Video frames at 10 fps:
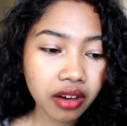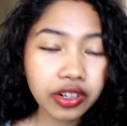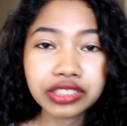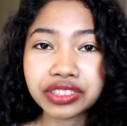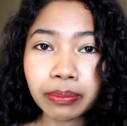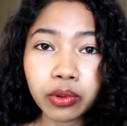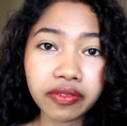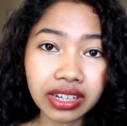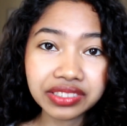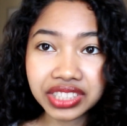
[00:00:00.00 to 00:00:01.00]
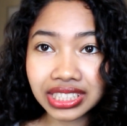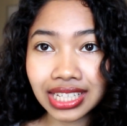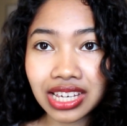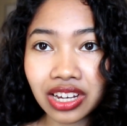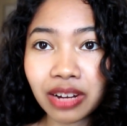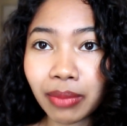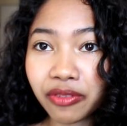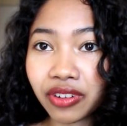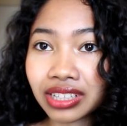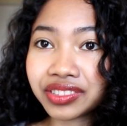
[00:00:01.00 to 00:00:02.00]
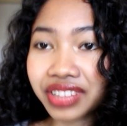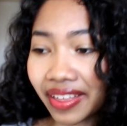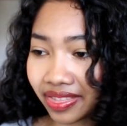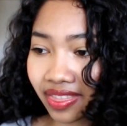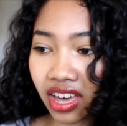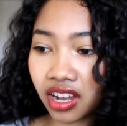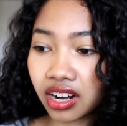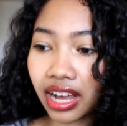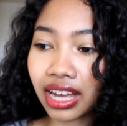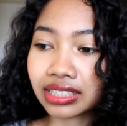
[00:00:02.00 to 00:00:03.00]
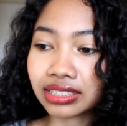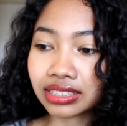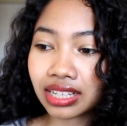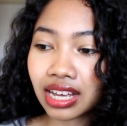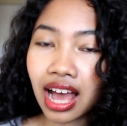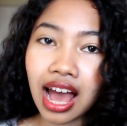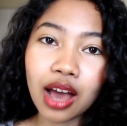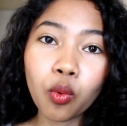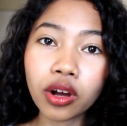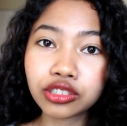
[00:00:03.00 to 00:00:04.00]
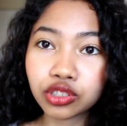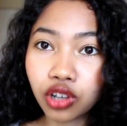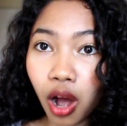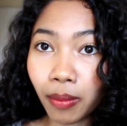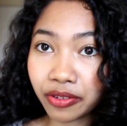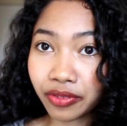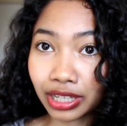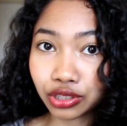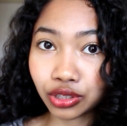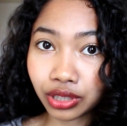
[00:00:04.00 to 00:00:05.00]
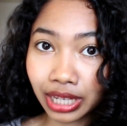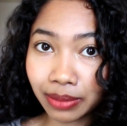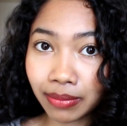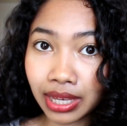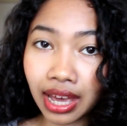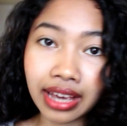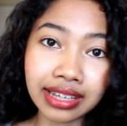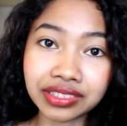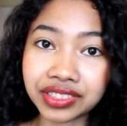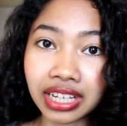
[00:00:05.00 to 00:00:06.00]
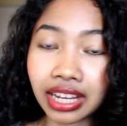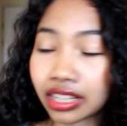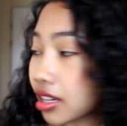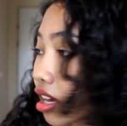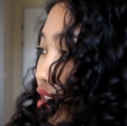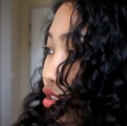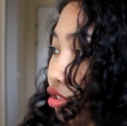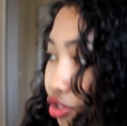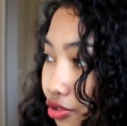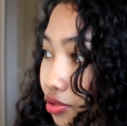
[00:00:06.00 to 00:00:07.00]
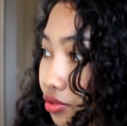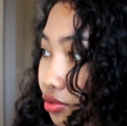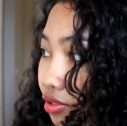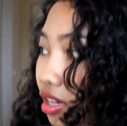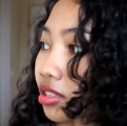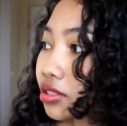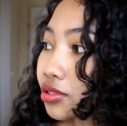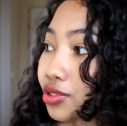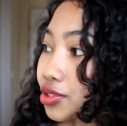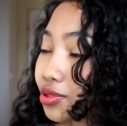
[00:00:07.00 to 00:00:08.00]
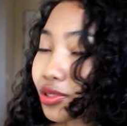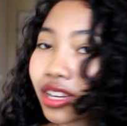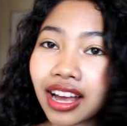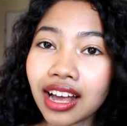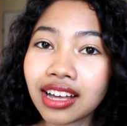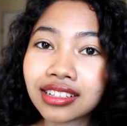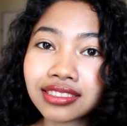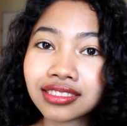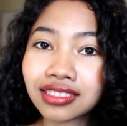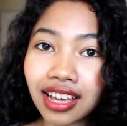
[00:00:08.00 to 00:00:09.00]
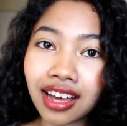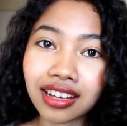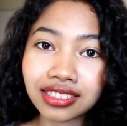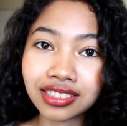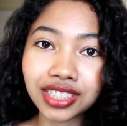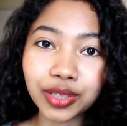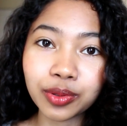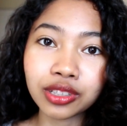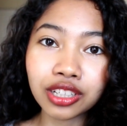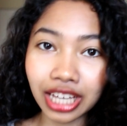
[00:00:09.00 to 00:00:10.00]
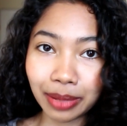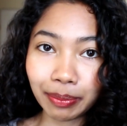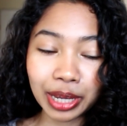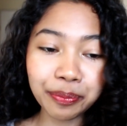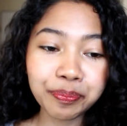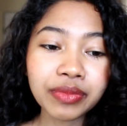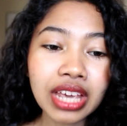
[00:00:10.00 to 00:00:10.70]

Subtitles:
for example, if I sit here and my friend sat there and I wanted to call my friend to look at me, I can say like, shh, shh. And yeah, she will look at me.